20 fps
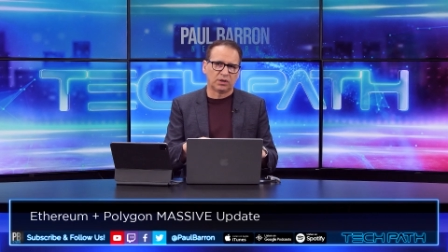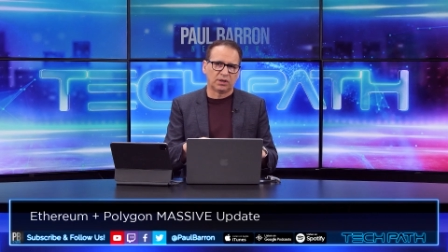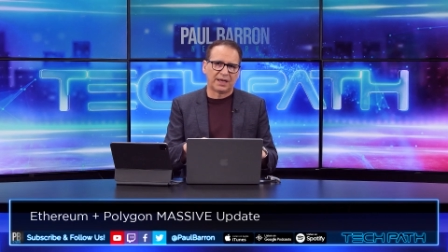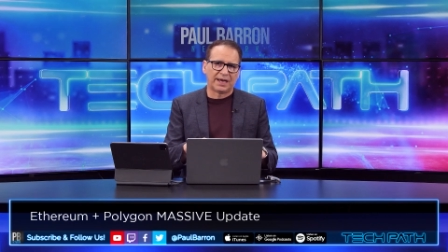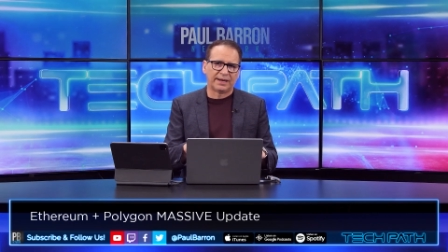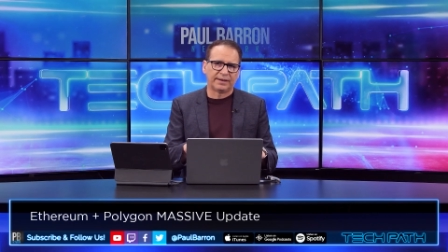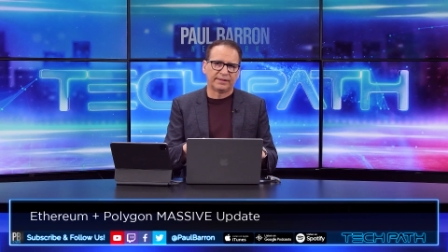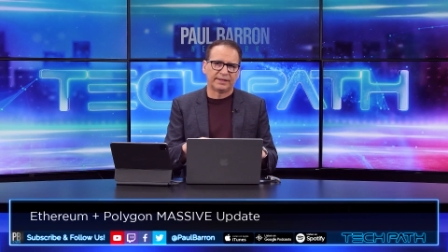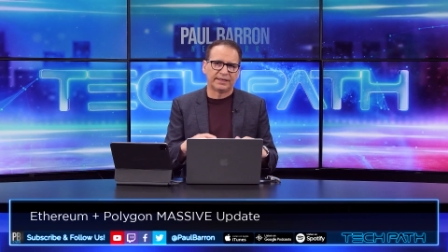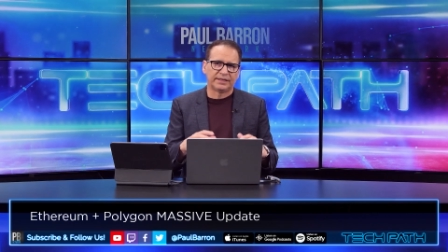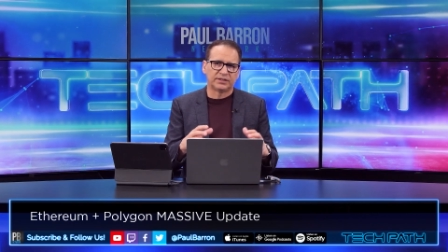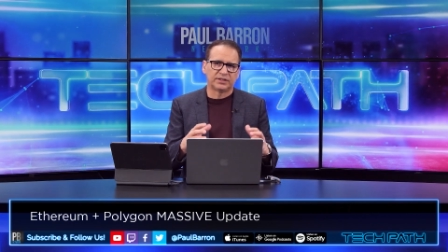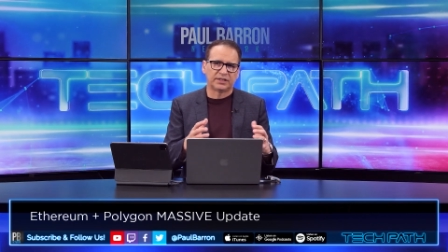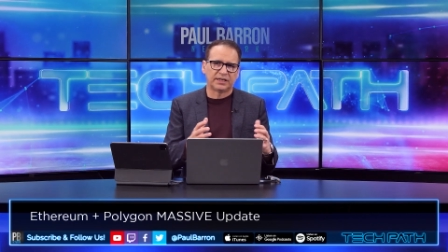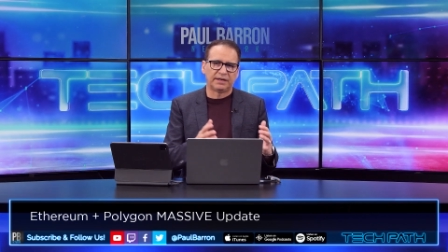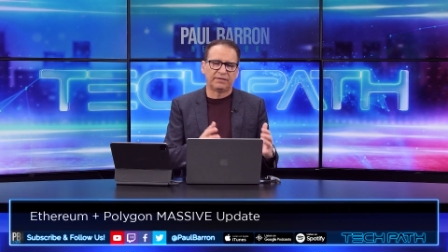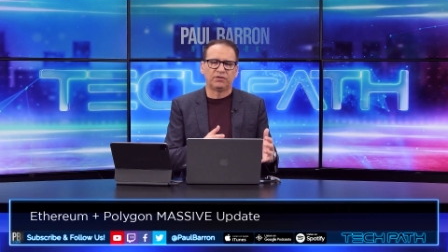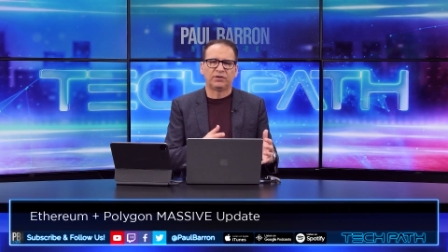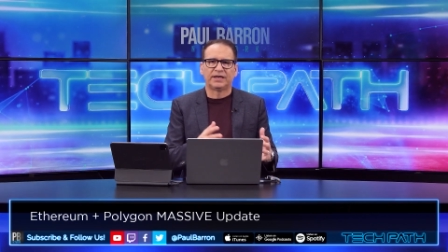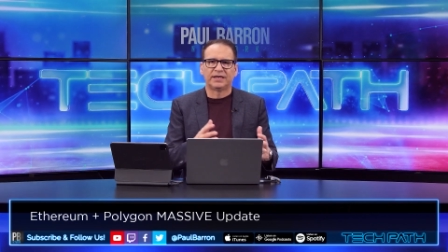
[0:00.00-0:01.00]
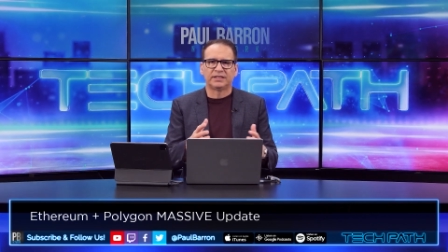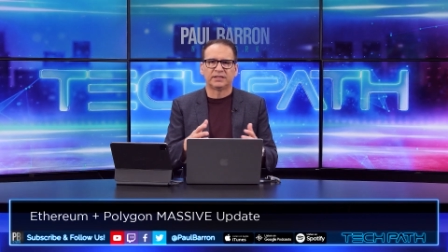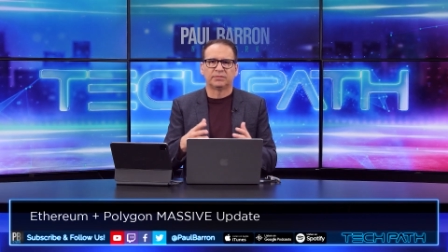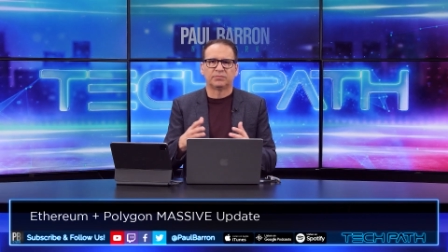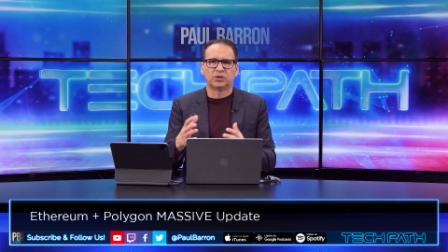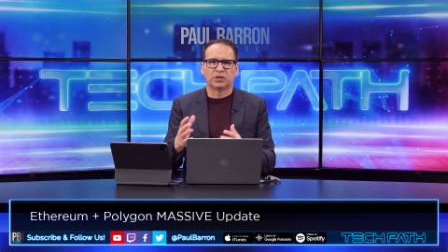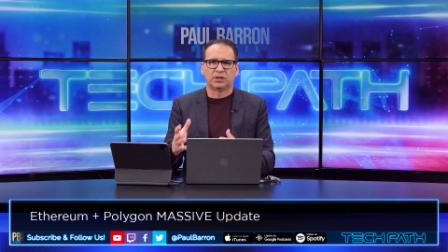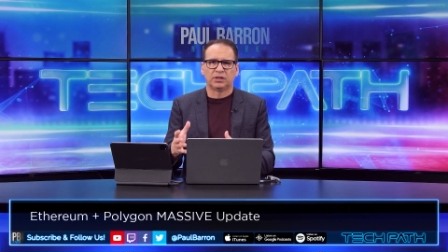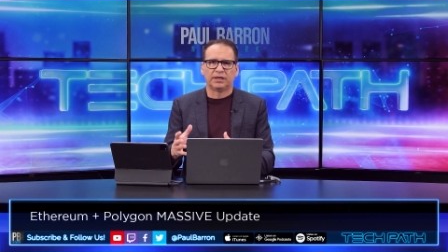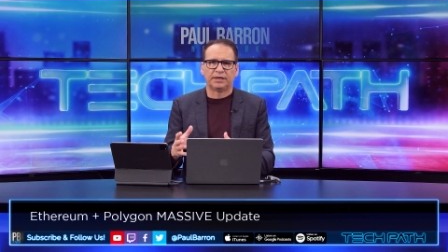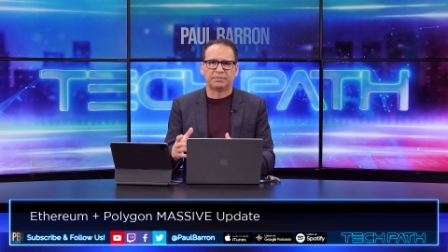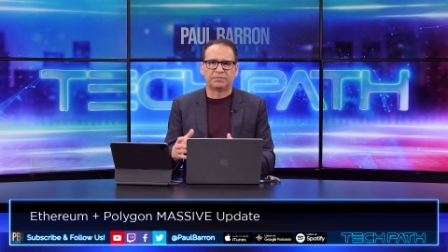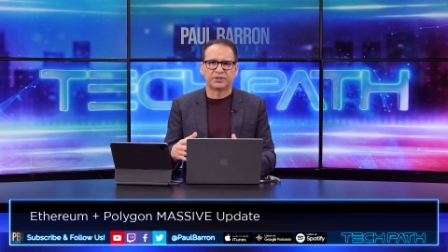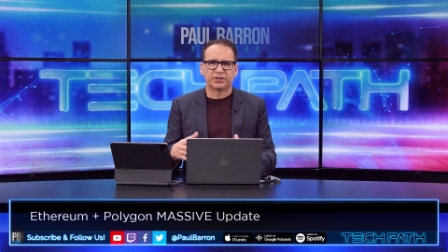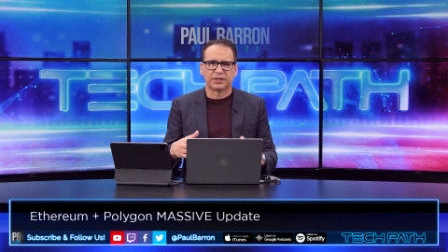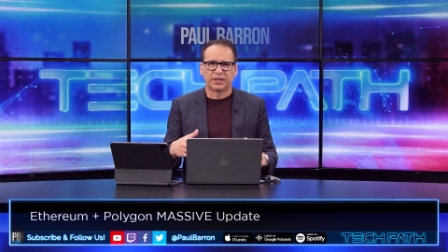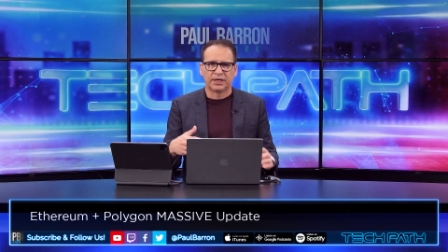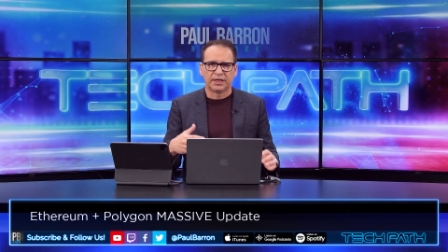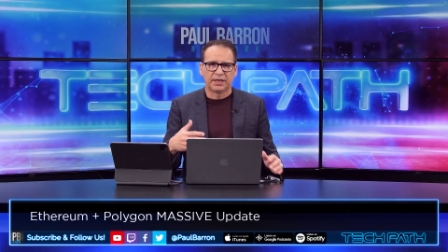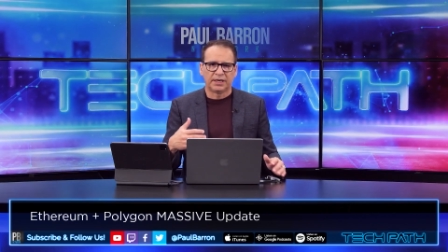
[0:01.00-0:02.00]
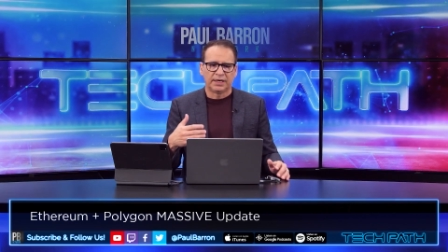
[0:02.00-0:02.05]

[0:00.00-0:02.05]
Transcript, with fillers: a lot of these, give you guys some clips,